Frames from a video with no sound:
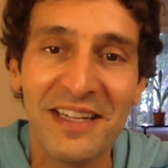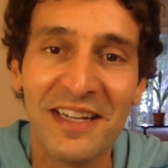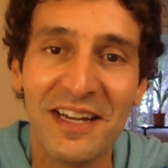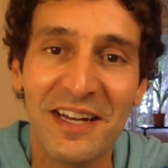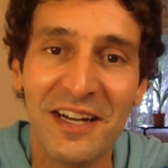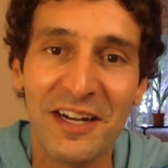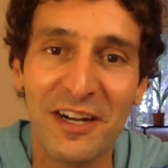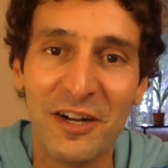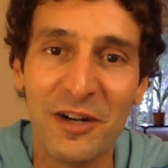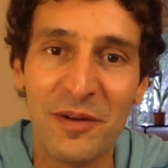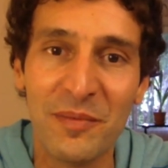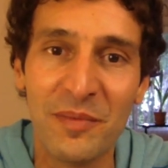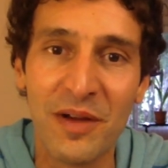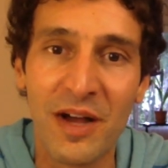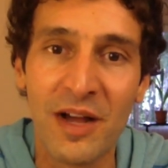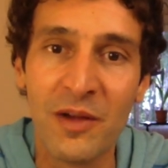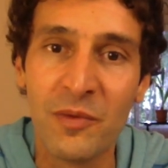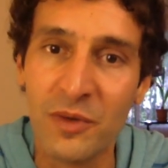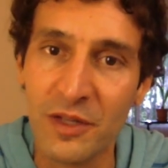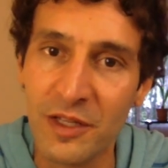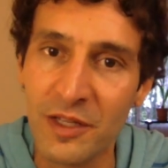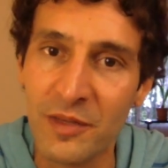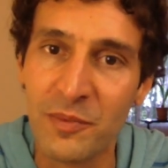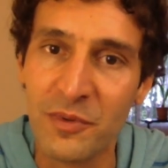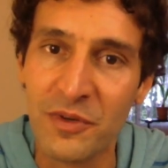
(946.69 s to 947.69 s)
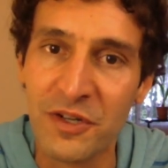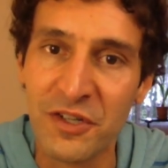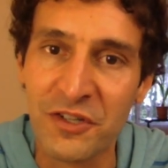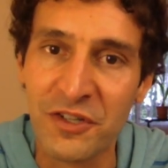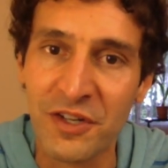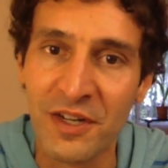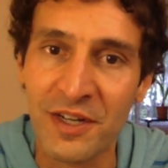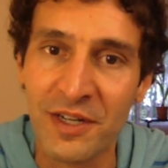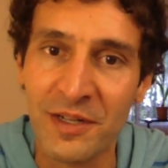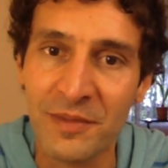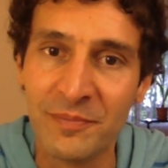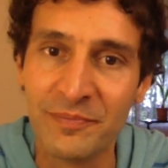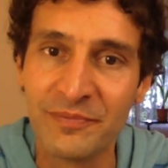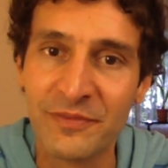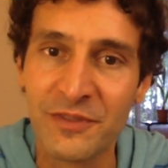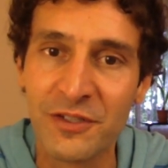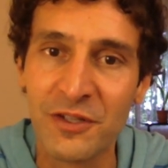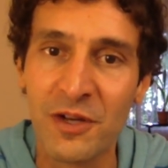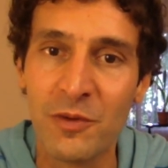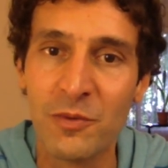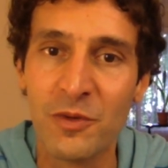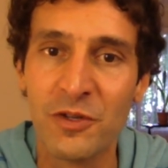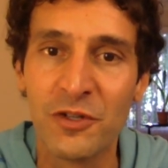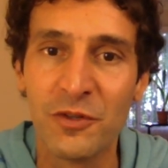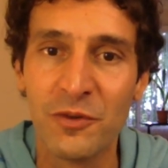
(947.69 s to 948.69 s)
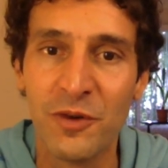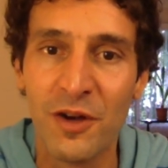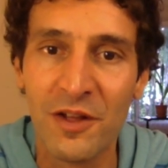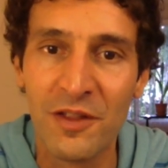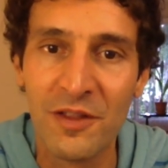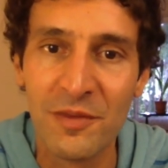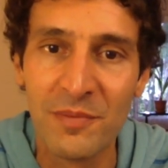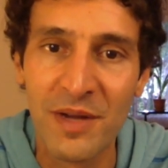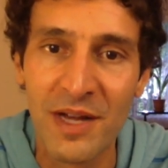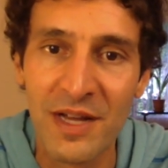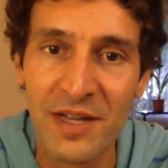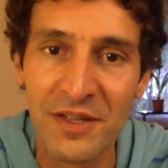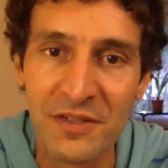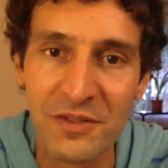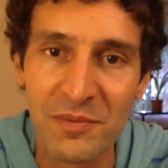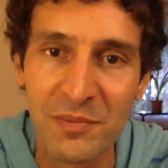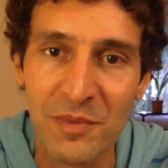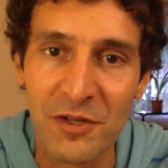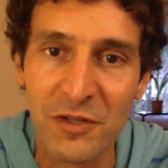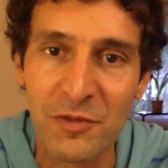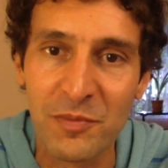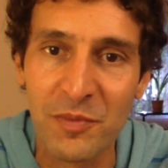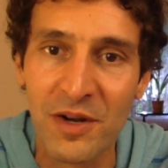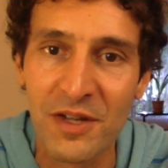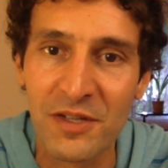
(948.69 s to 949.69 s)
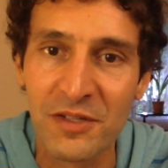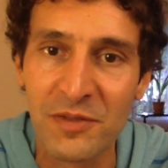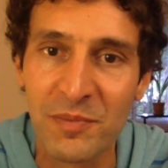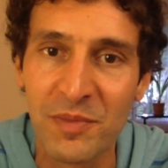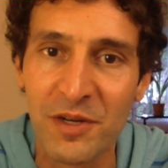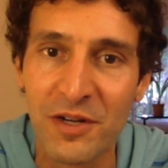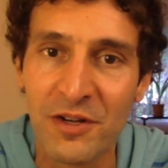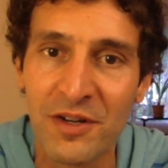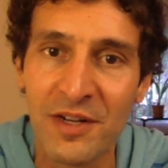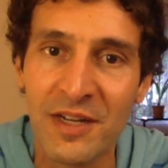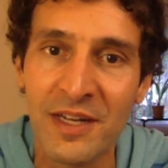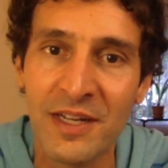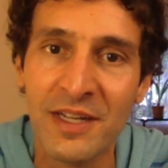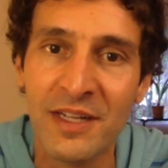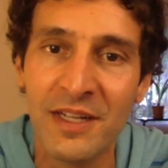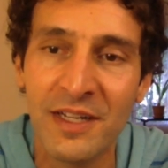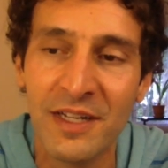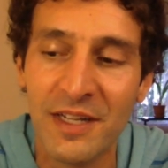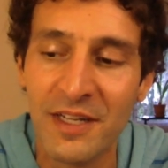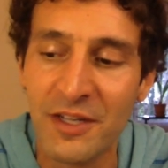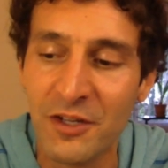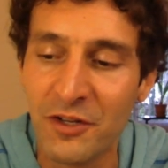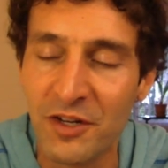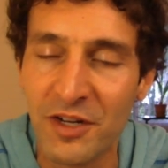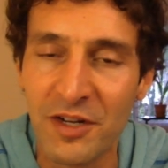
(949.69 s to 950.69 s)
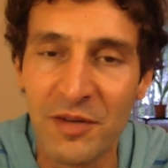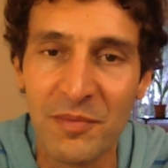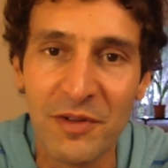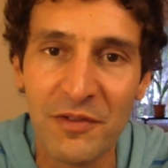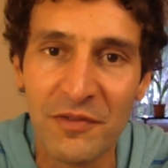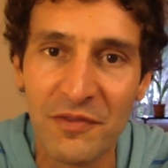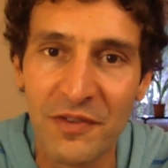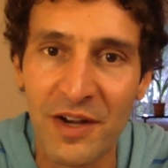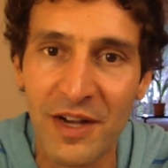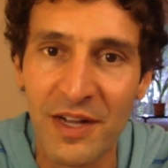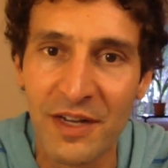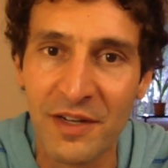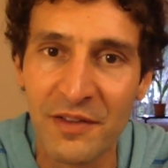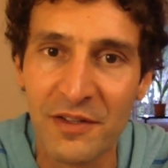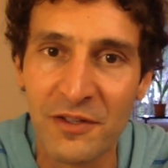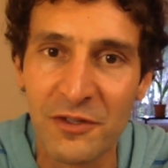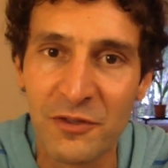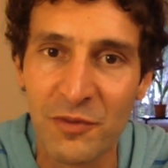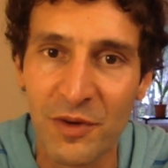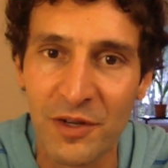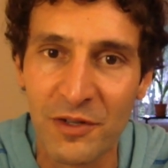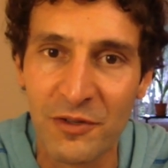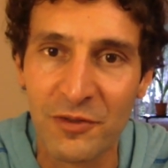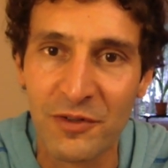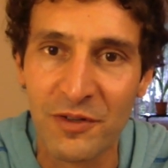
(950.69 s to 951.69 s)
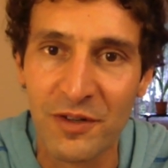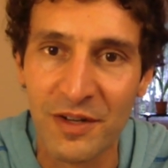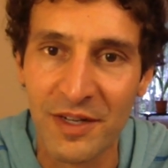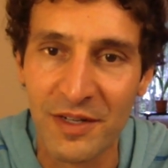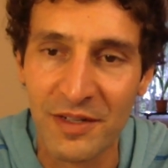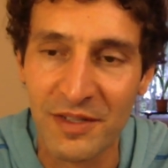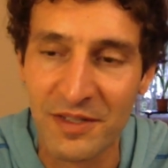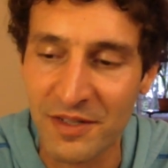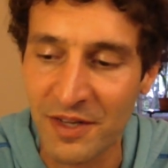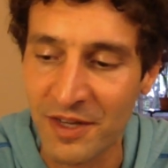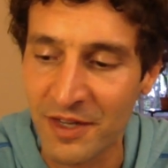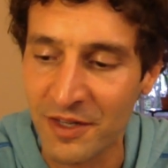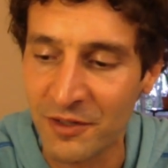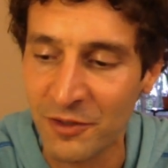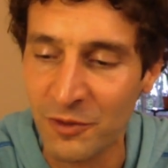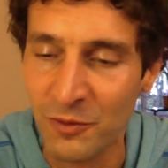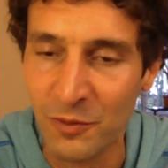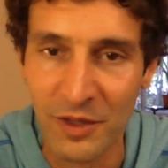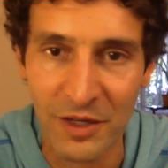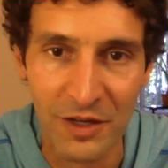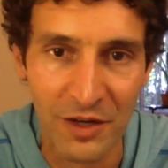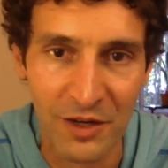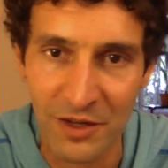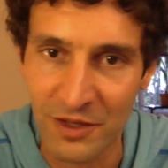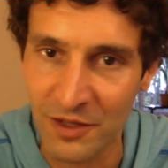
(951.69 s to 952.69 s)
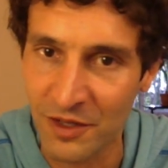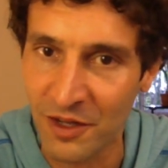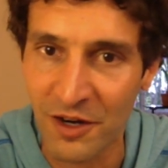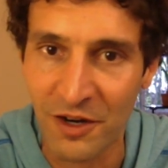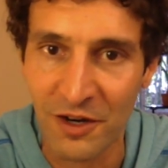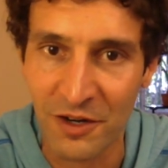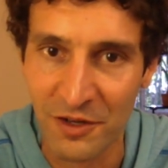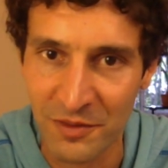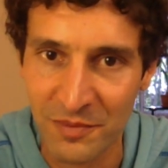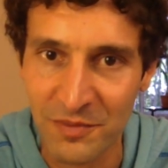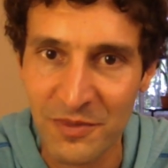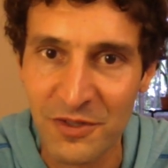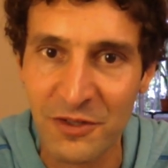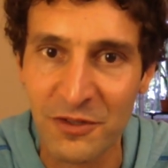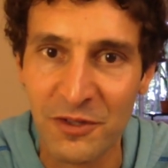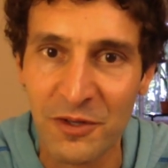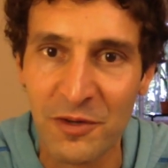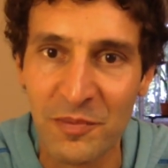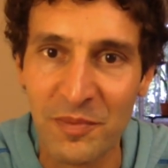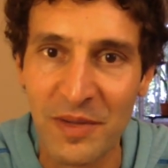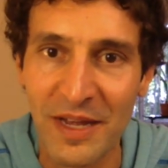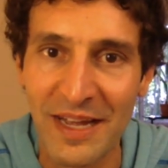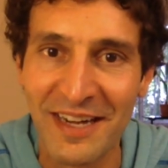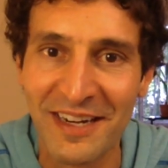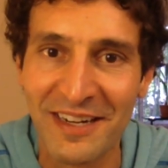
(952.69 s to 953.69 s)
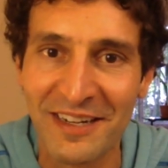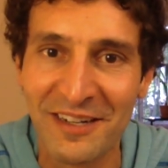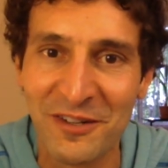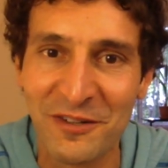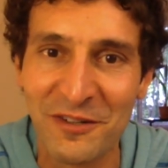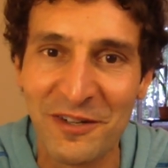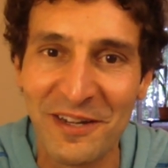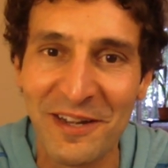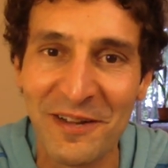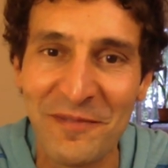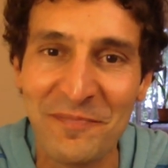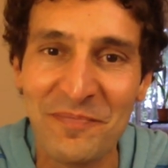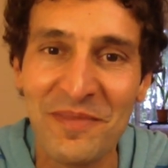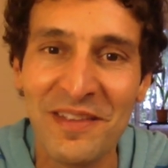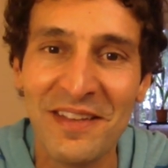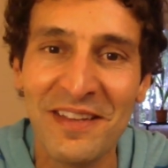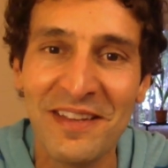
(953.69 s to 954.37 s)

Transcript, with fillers: I really appreciate it. So I wish you all the best, much prosperity. You're going to be fine in this retrograde cycle. We all are. So don't panic, okay?